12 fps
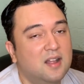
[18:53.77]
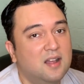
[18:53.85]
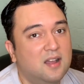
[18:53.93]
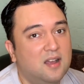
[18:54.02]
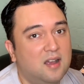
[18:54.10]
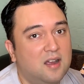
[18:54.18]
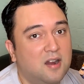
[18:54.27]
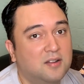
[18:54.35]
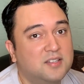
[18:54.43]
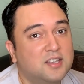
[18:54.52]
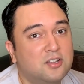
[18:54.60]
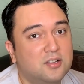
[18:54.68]

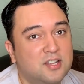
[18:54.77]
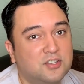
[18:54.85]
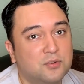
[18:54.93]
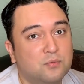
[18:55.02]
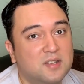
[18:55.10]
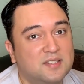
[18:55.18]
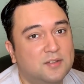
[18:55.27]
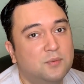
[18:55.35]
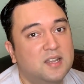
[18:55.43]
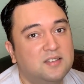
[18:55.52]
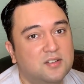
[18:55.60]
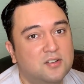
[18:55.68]
articulation was the
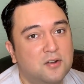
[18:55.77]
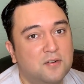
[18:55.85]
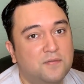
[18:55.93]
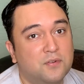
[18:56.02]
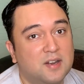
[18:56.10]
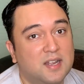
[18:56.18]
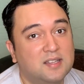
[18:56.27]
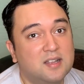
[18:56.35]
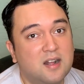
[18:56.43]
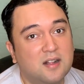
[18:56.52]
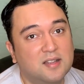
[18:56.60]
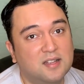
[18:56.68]
way to go for a
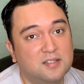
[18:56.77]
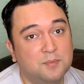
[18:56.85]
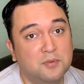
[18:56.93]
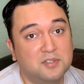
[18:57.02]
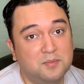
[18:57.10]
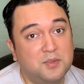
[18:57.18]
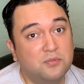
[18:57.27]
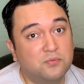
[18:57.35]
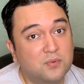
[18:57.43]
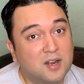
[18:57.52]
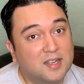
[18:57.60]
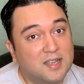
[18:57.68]
doll that's supposed to be
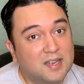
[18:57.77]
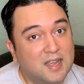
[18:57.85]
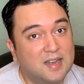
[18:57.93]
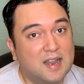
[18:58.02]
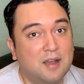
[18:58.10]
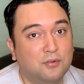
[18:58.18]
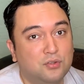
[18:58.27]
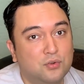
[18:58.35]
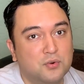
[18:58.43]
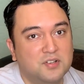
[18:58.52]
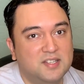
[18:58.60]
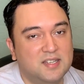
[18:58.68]
rugged and
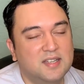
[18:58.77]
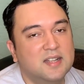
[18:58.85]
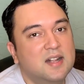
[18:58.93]
outdoorsy.